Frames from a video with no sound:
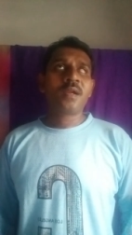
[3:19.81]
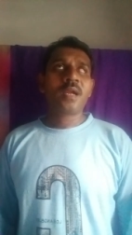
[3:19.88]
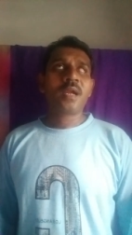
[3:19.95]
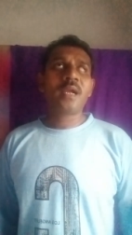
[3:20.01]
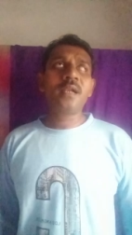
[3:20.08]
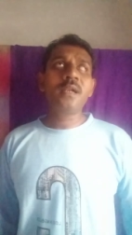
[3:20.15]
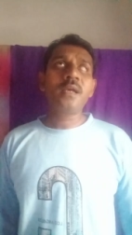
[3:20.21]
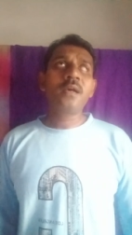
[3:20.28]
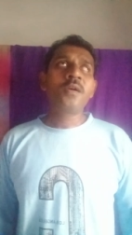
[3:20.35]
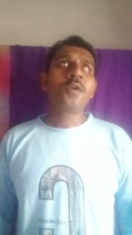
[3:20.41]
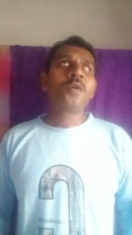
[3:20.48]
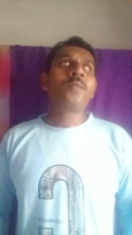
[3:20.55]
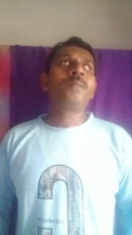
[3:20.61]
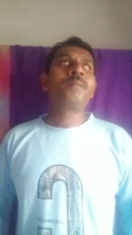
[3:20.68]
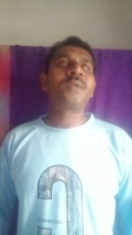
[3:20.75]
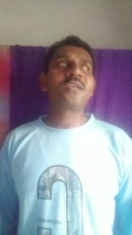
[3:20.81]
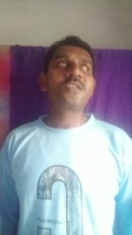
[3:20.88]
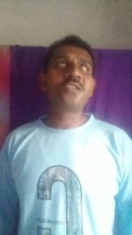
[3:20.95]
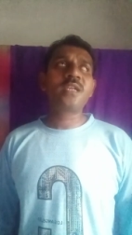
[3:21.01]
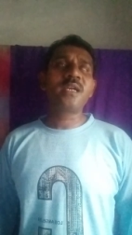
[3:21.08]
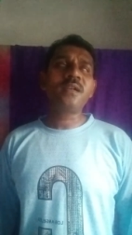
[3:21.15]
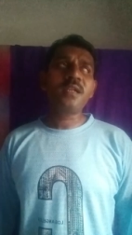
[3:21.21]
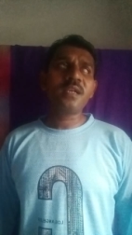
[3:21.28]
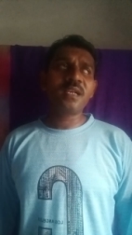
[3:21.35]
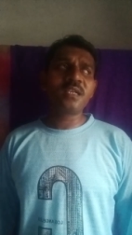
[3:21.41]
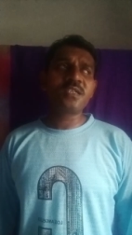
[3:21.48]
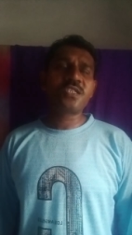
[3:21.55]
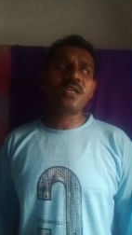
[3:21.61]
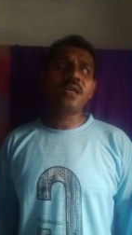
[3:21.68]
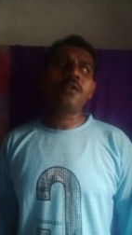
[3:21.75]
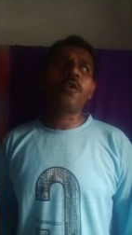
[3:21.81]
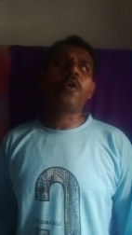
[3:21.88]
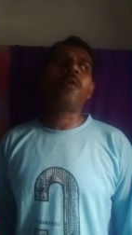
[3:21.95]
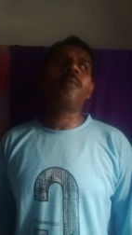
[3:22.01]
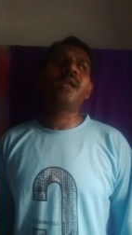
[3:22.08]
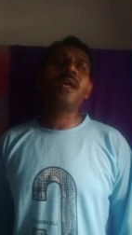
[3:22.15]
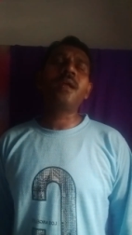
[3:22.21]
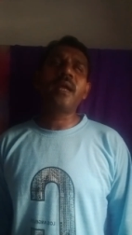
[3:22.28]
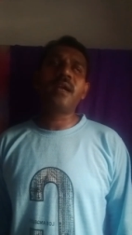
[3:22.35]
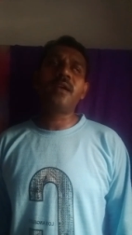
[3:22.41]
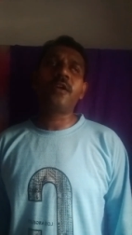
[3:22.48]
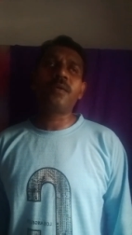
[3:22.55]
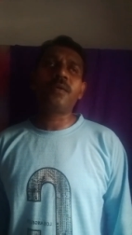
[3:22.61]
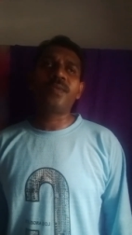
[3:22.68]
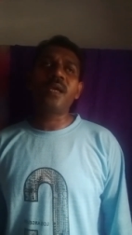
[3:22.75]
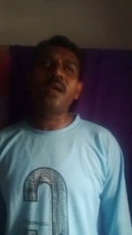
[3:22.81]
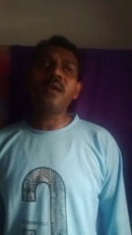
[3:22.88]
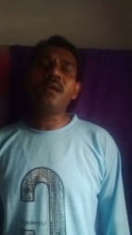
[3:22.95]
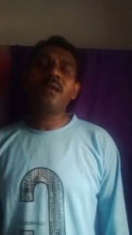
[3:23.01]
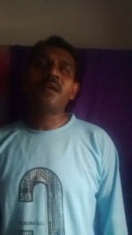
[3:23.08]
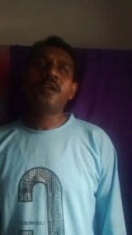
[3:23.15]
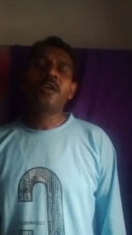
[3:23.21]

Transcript: And president is the nominal head of the